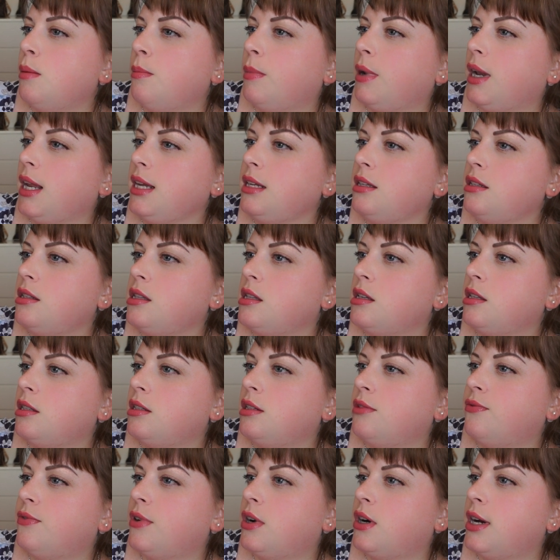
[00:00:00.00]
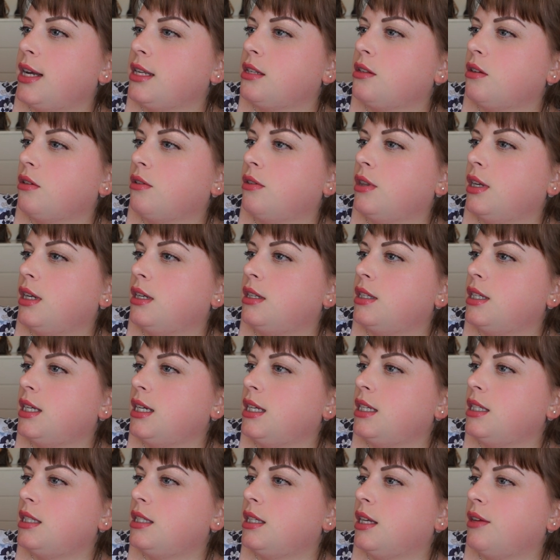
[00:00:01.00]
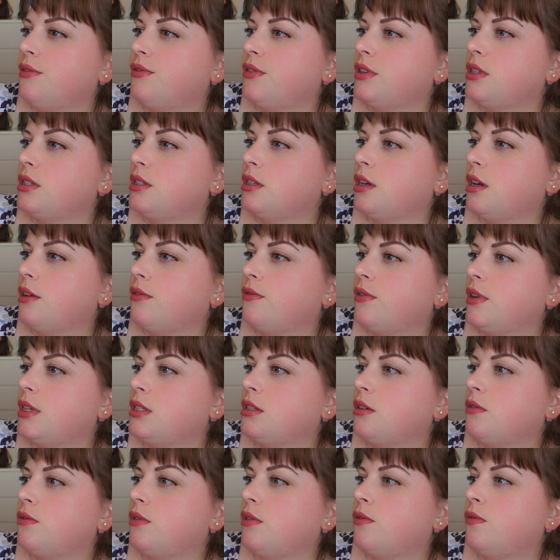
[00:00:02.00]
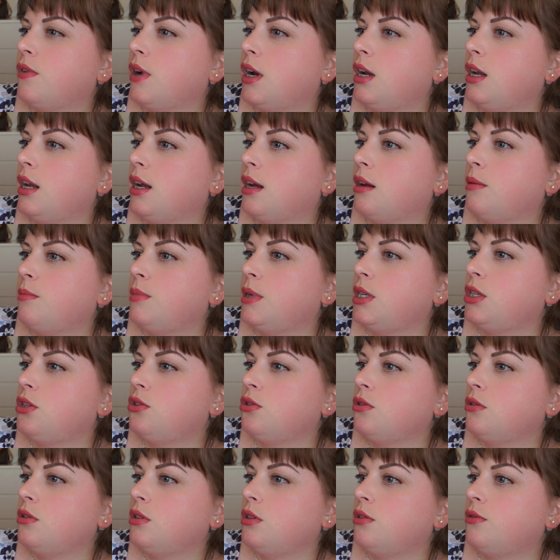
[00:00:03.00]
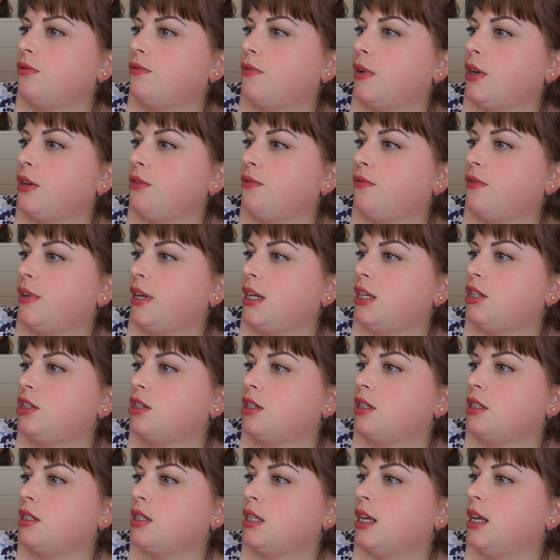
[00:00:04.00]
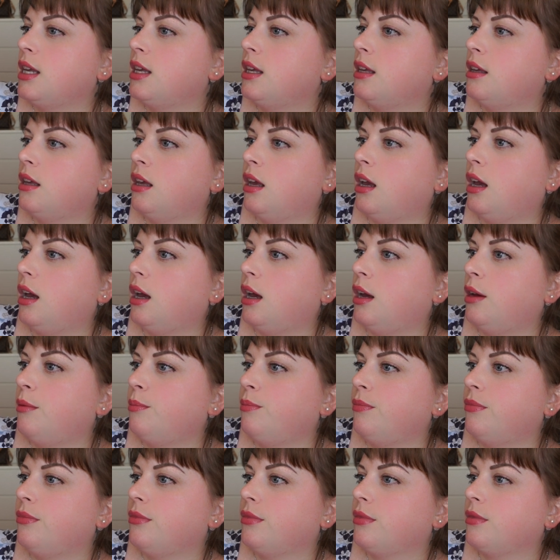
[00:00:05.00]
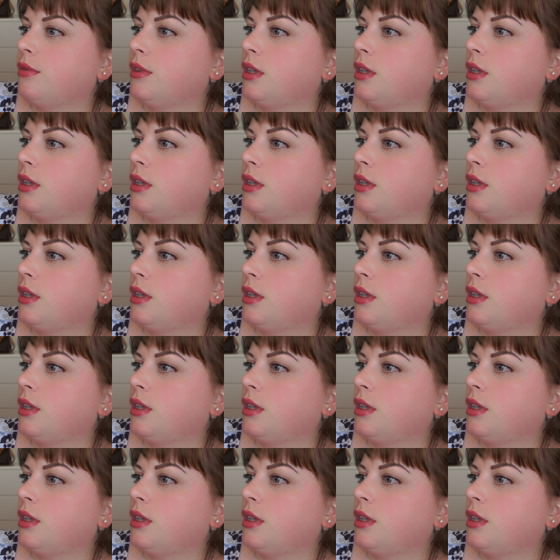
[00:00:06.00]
Place the device on the adhesive surface of the folio and be sure your phone features and